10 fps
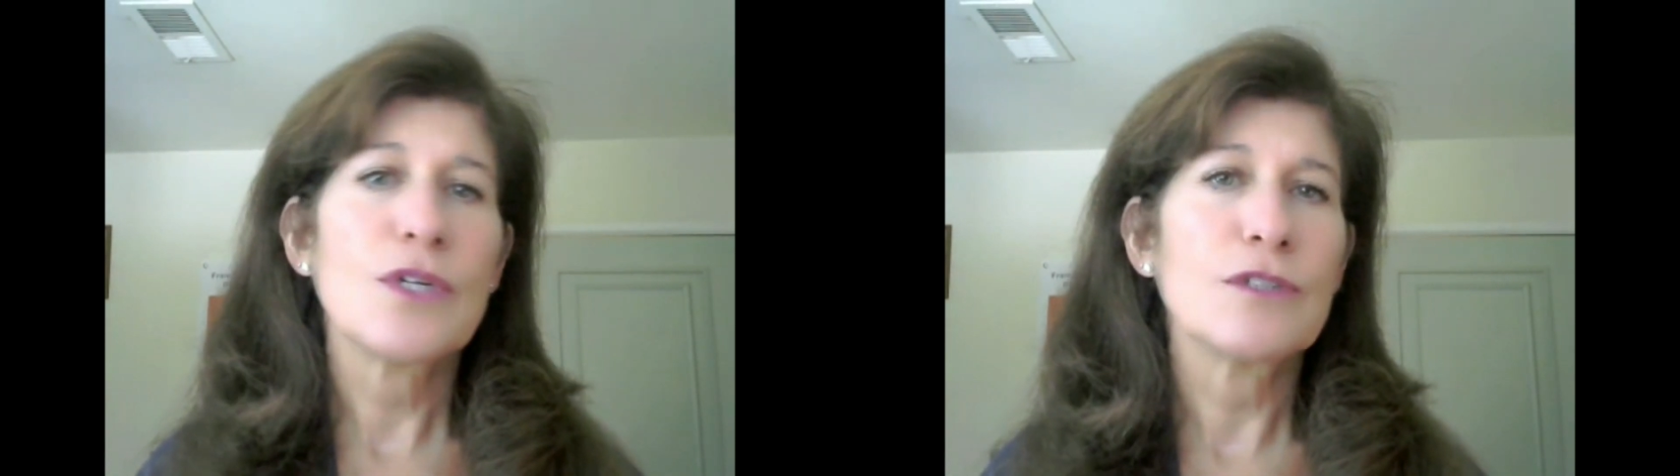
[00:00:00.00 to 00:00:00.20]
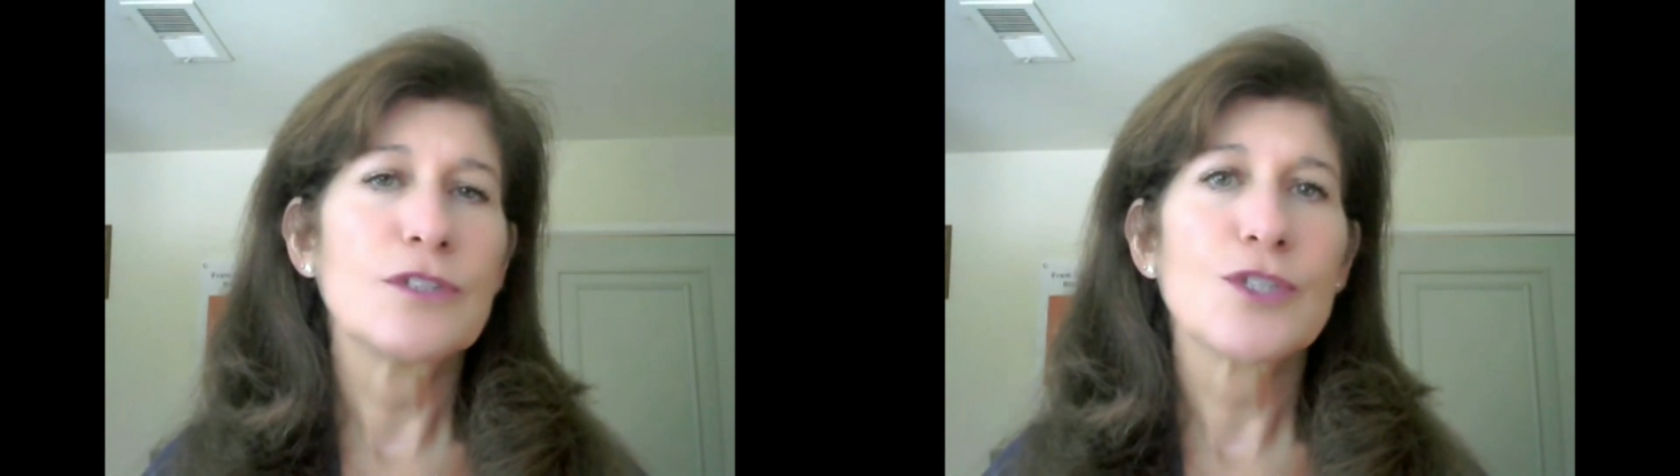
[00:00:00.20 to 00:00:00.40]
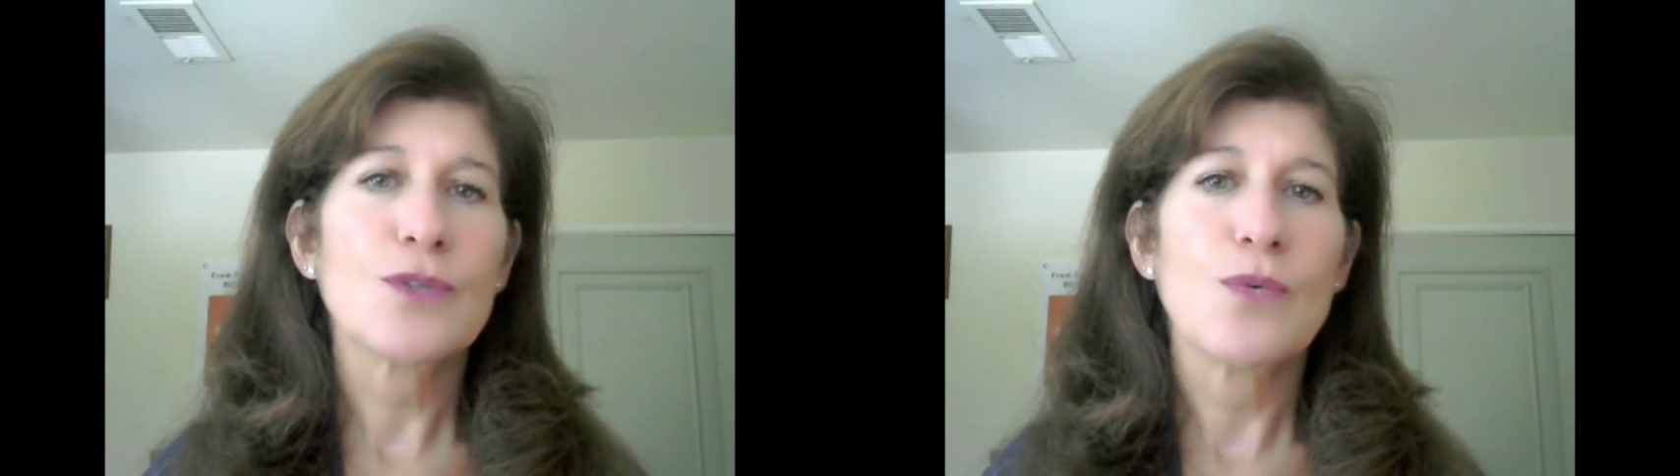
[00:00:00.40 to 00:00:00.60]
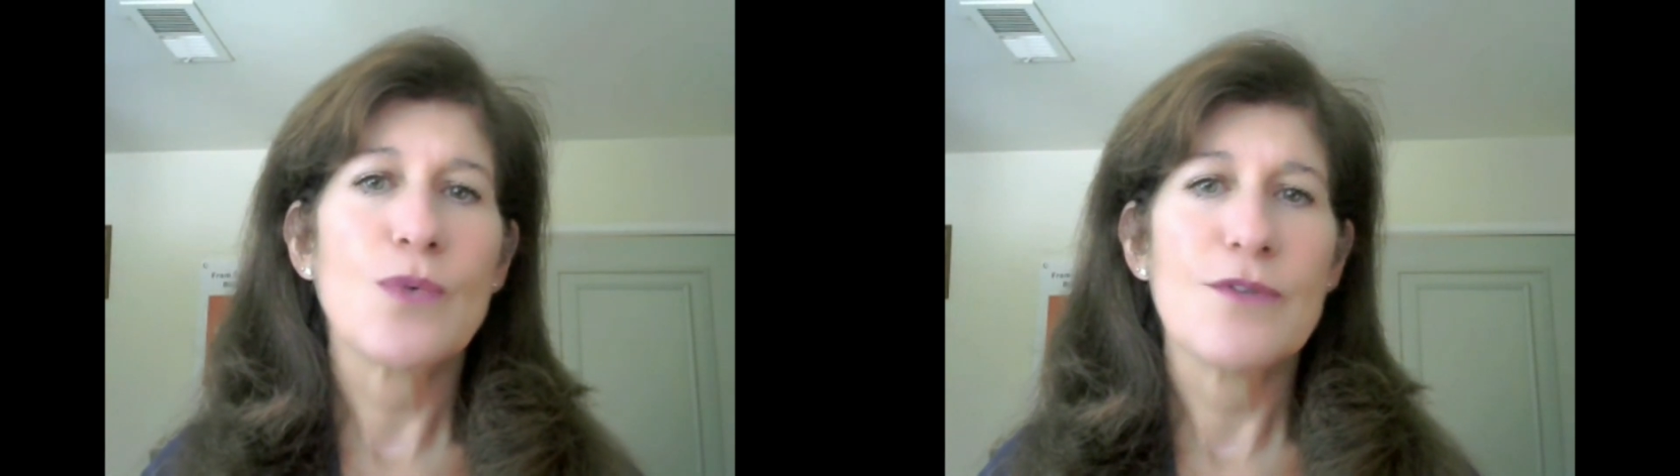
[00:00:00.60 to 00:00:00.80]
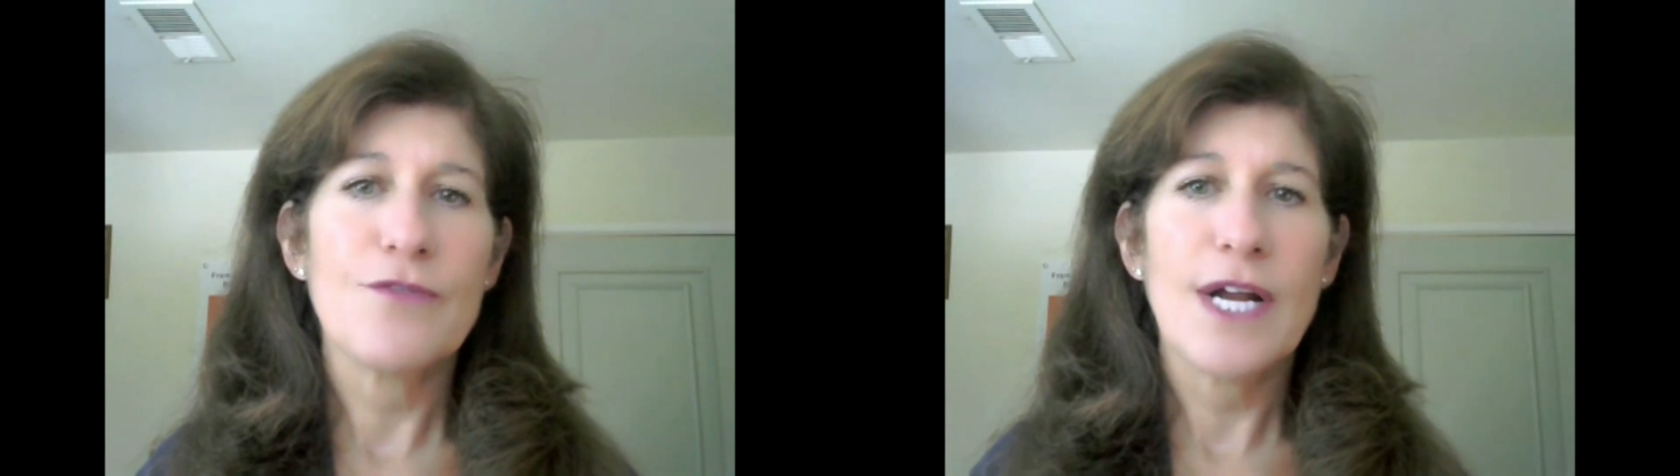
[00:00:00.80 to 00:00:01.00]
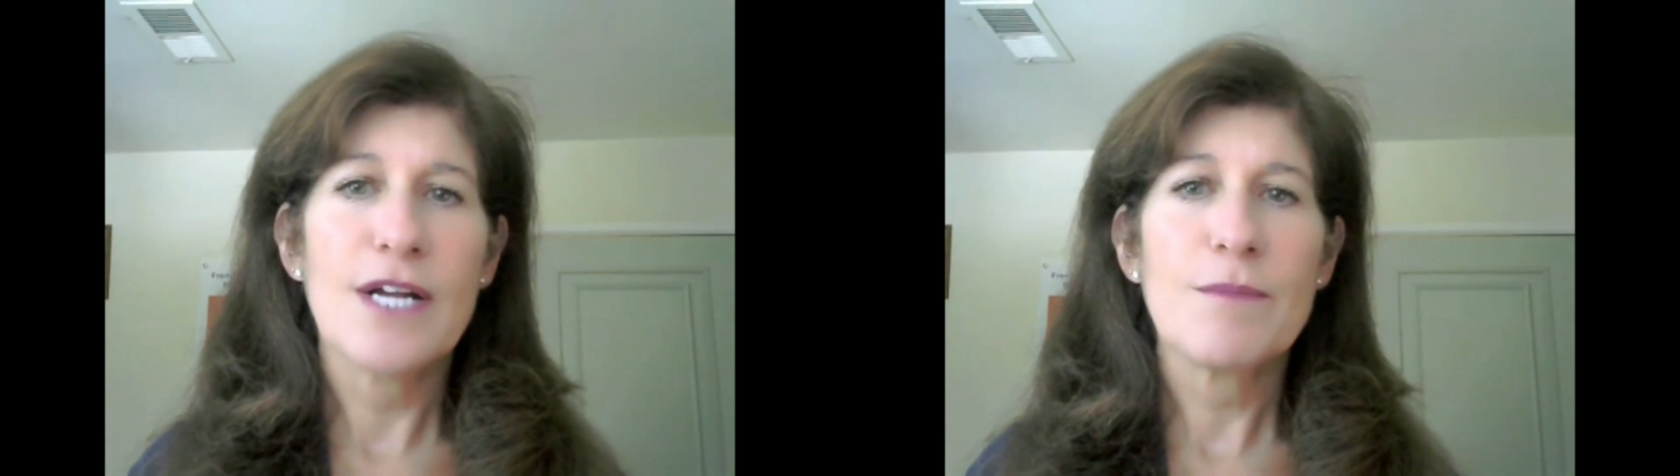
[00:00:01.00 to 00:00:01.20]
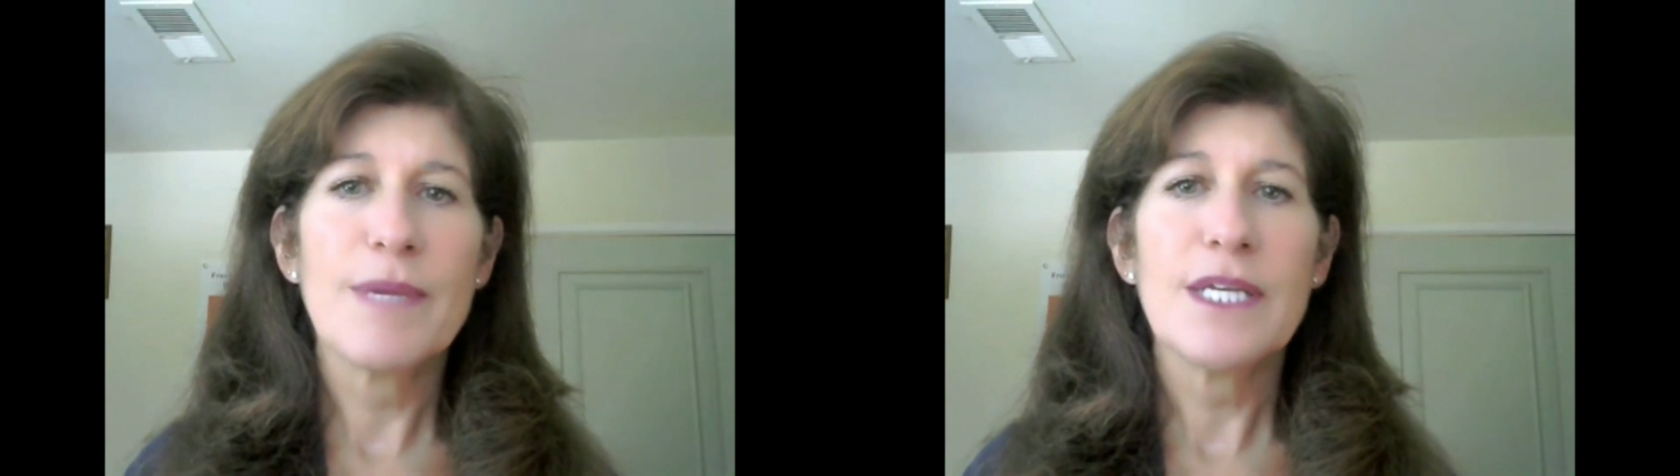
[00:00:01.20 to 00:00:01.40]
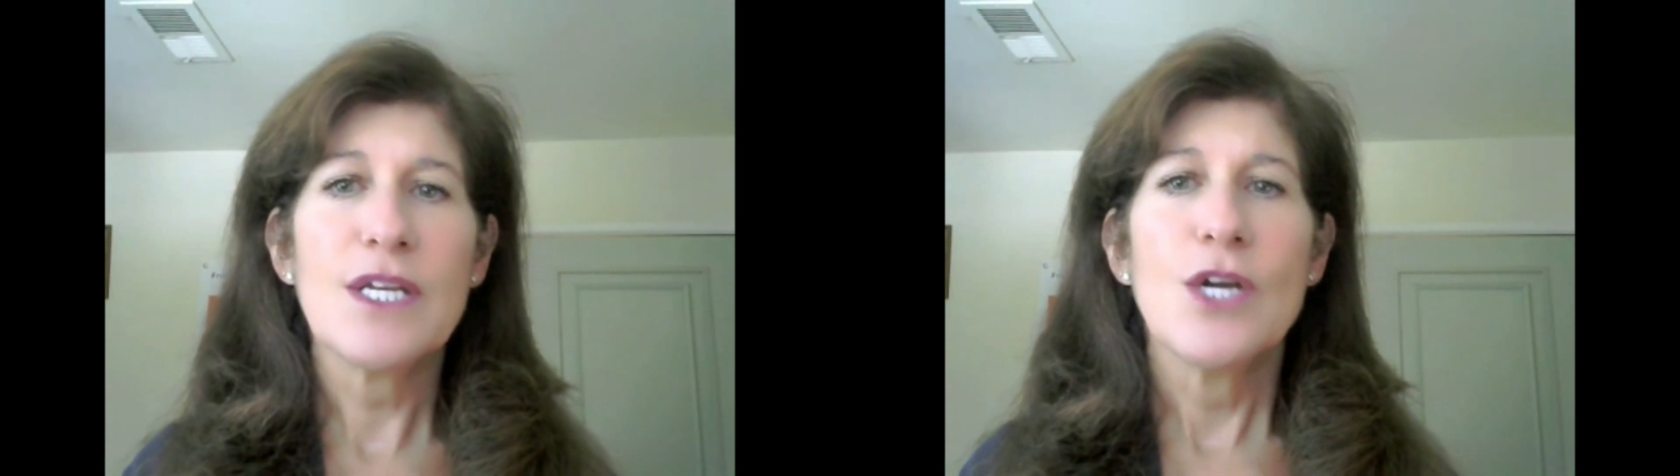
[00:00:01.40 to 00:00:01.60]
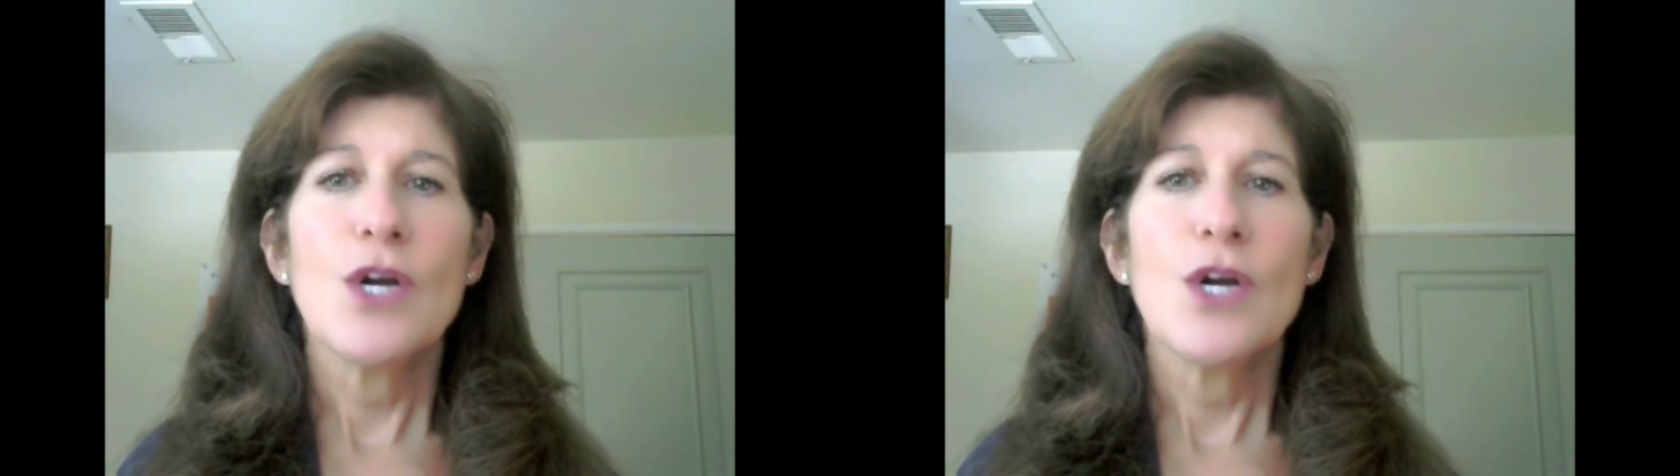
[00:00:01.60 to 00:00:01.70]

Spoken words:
culture or environment,